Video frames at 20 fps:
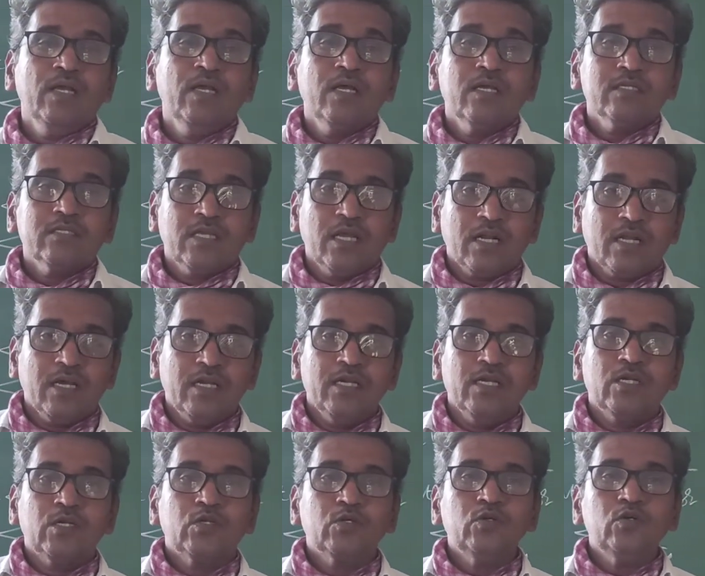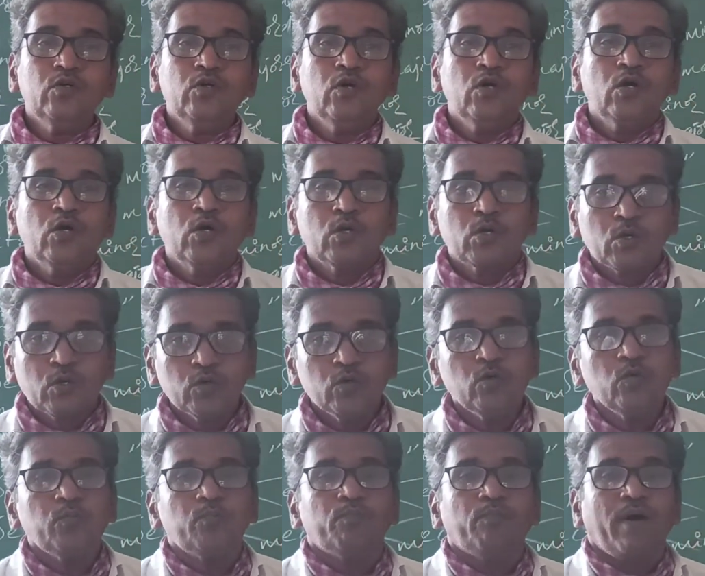circle into
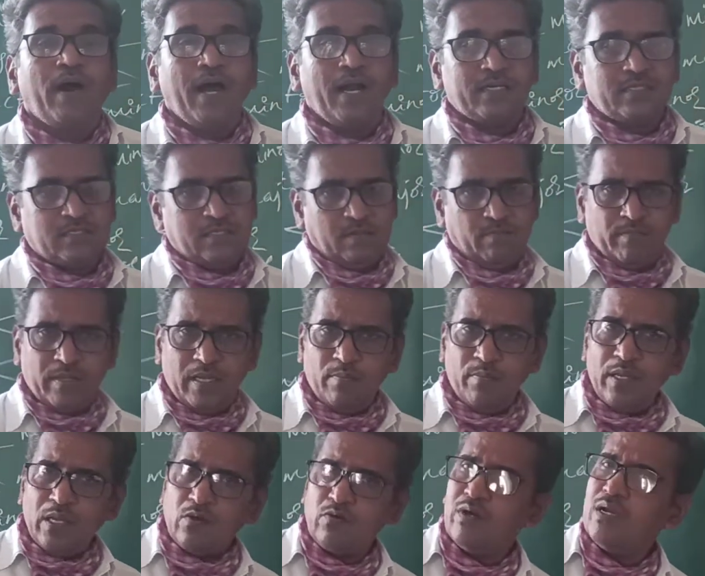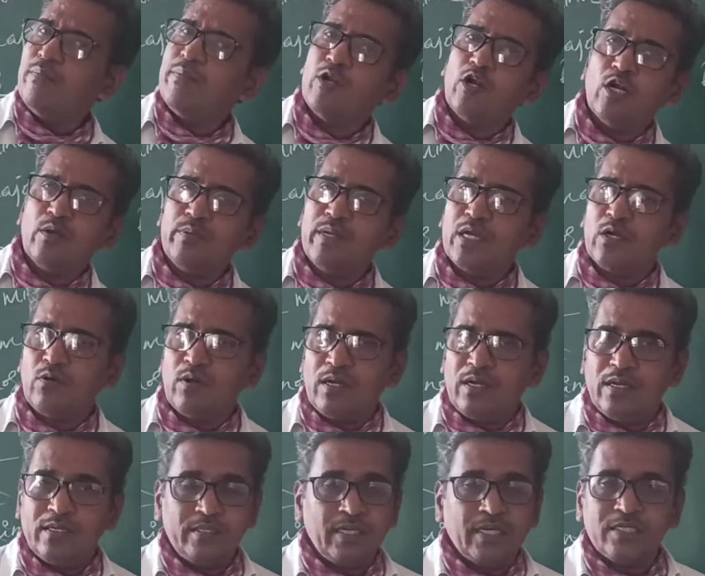two parts. Maybe equal or not
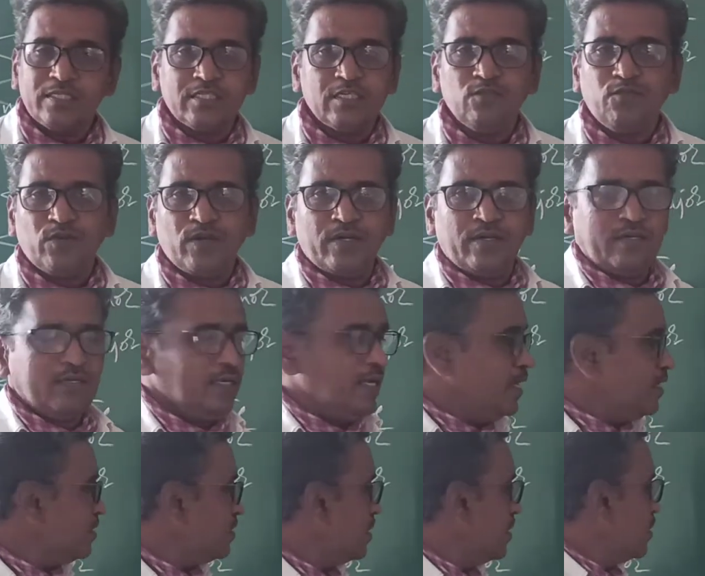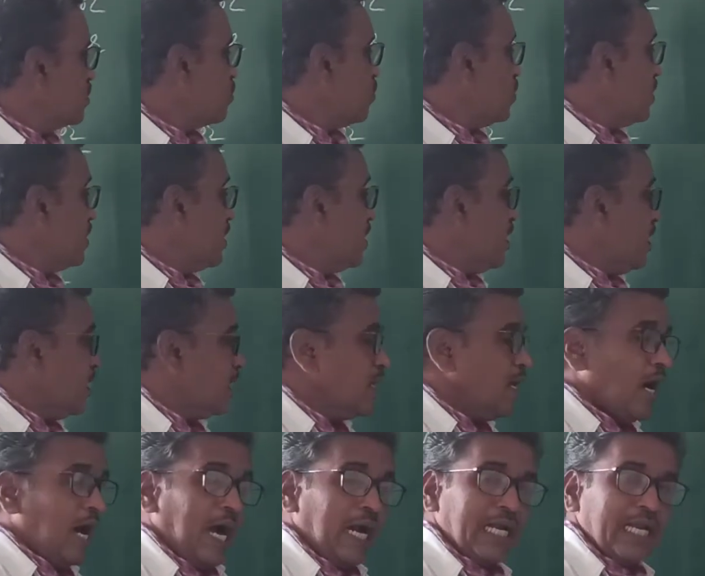equal. That is different. Yes. So
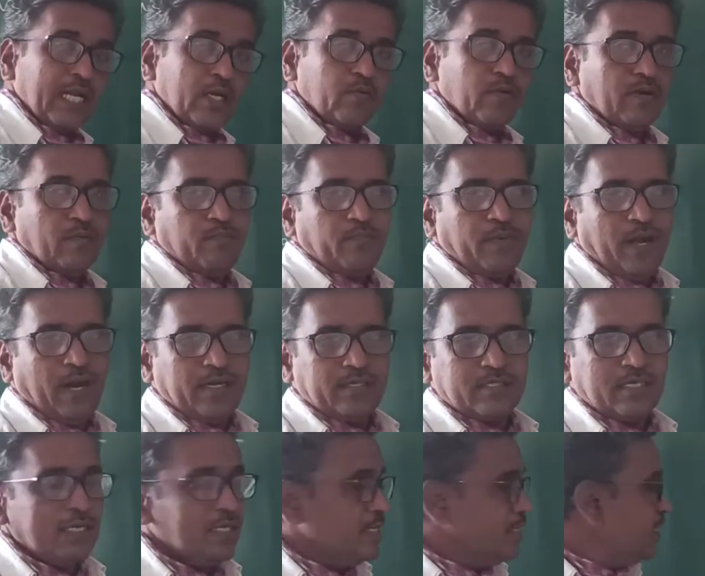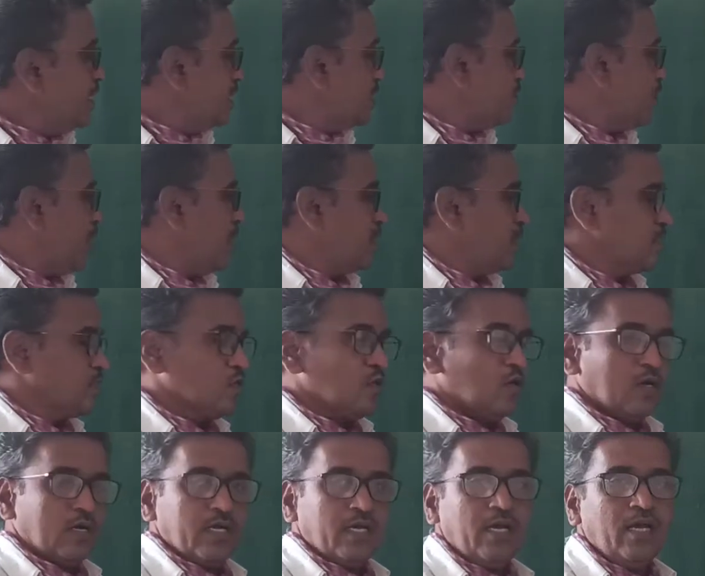here unequal parts. Each part is
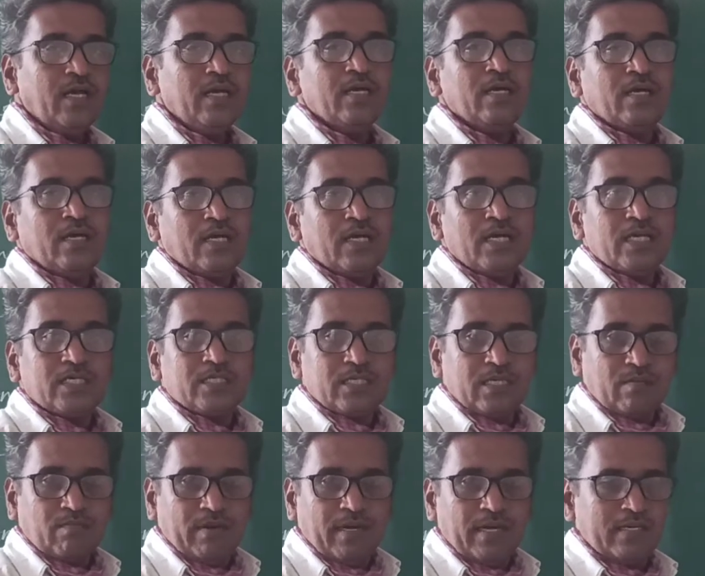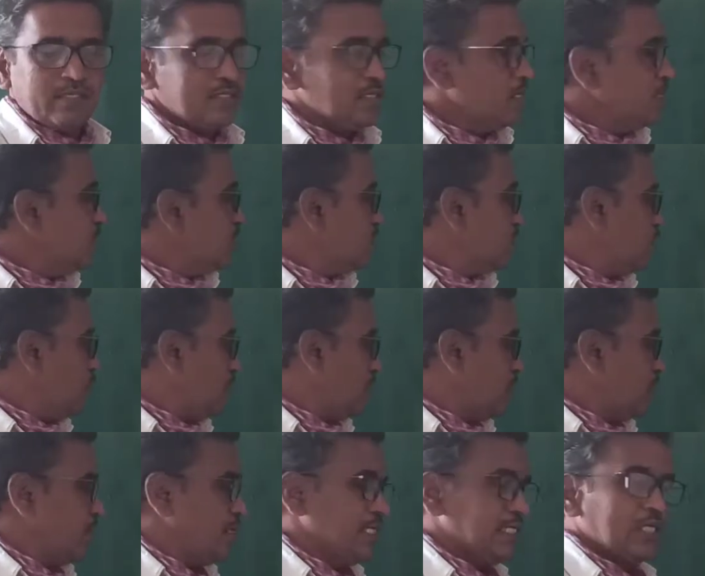called a segment. Smaller
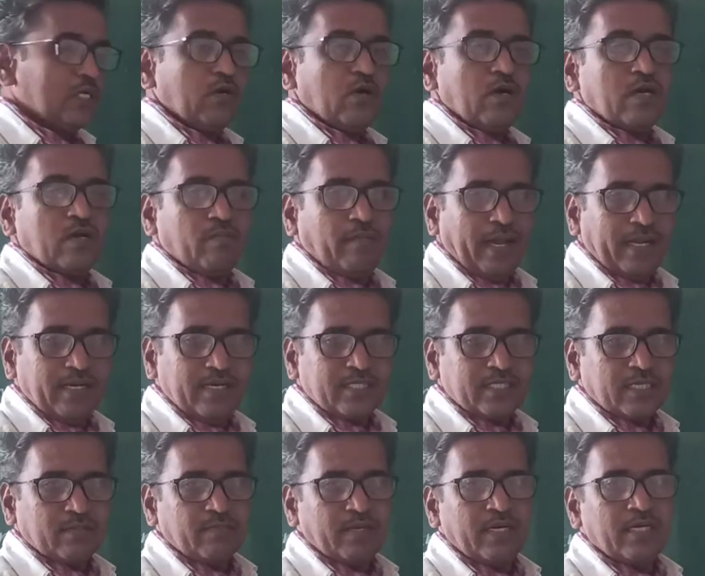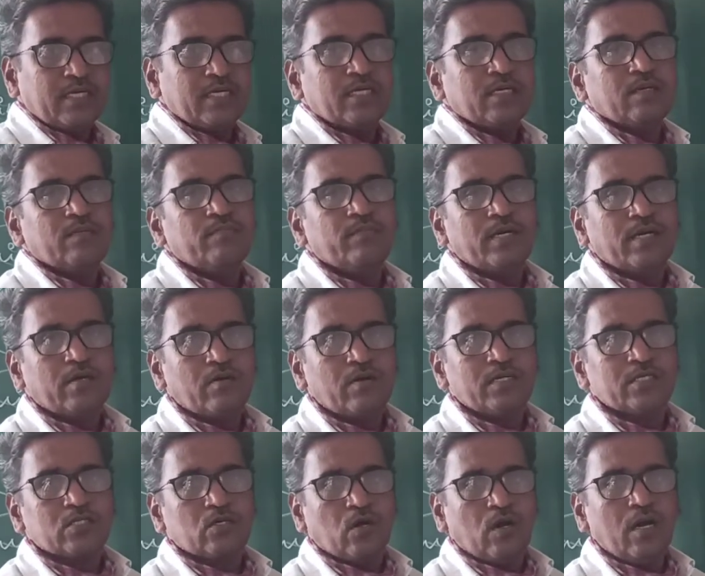one is called a minor segment. Bigger one
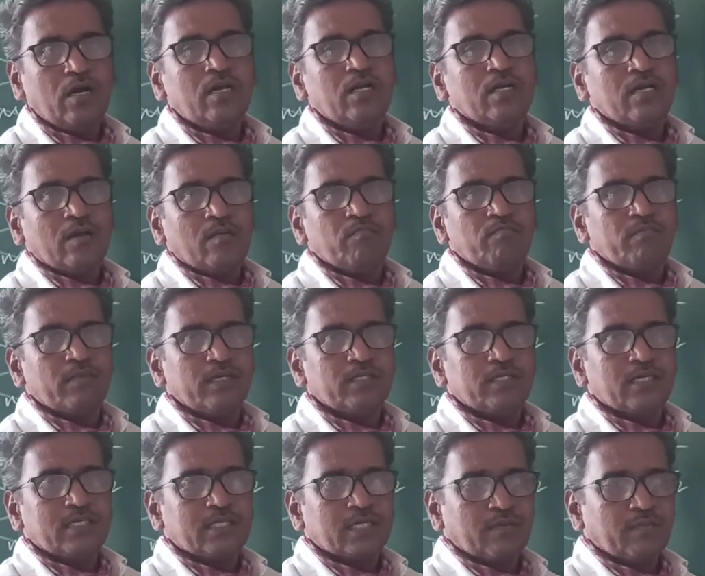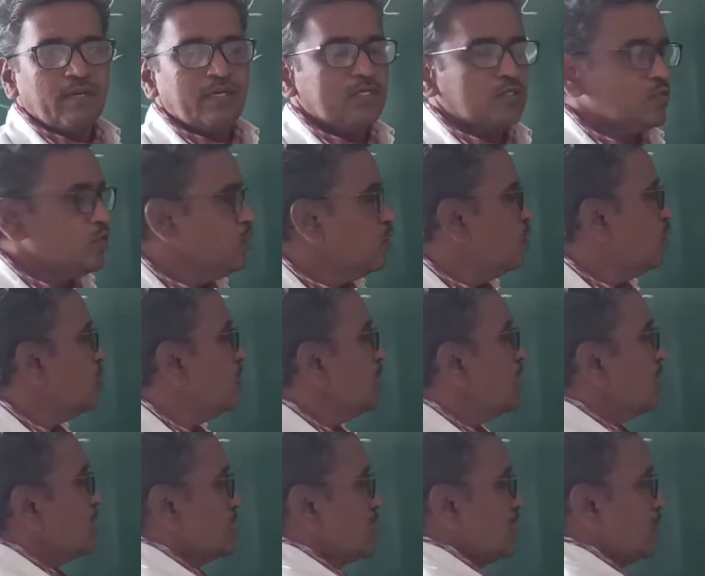is called major segment.
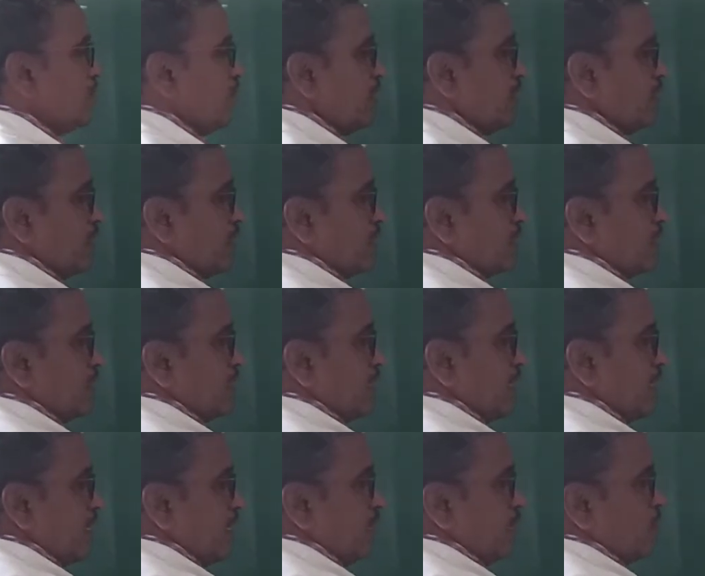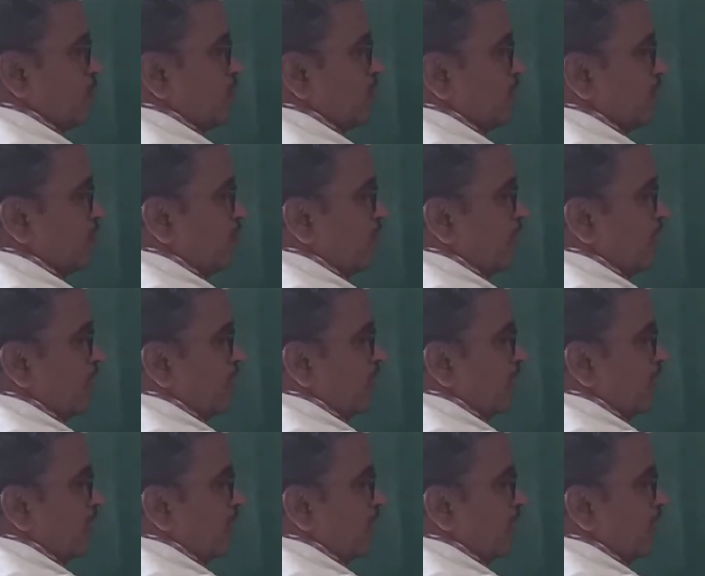So segment is an area bounded by